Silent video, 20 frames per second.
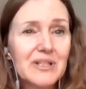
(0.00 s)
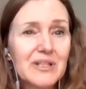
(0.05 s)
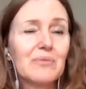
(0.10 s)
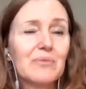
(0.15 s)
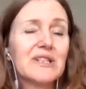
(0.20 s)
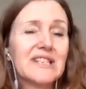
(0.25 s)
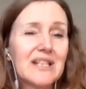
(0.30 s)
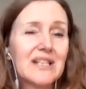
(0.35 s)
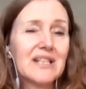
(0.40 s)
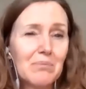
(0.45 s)
it
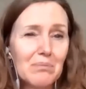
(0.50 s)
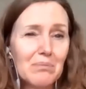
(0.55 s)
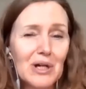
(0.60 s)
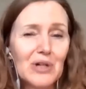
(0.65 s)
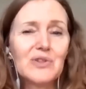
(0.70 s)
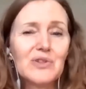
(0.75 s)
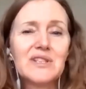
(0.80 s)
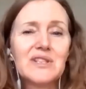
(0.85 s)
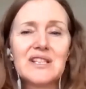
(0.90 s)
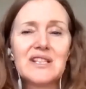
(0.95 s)
was the
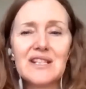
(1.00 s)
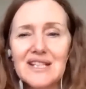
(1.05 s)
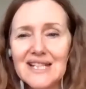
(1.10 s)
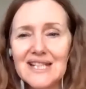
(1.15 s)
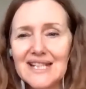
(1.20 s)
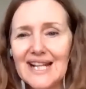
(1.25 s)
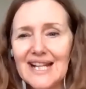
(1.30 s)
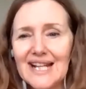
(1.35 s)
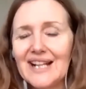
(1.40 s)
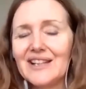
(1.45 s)
most
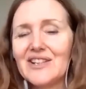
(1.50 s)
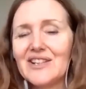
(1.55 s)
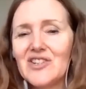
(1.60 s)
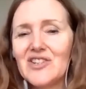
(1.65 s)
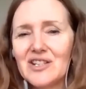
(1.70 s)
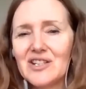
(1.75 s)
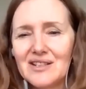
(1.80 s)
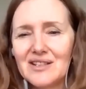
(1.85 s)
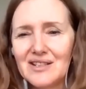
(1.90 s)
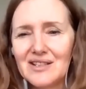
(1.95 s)

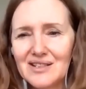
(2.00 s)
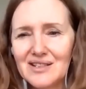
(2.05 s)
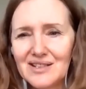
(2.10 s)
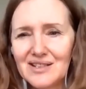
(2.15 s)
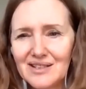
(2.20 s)
intelligent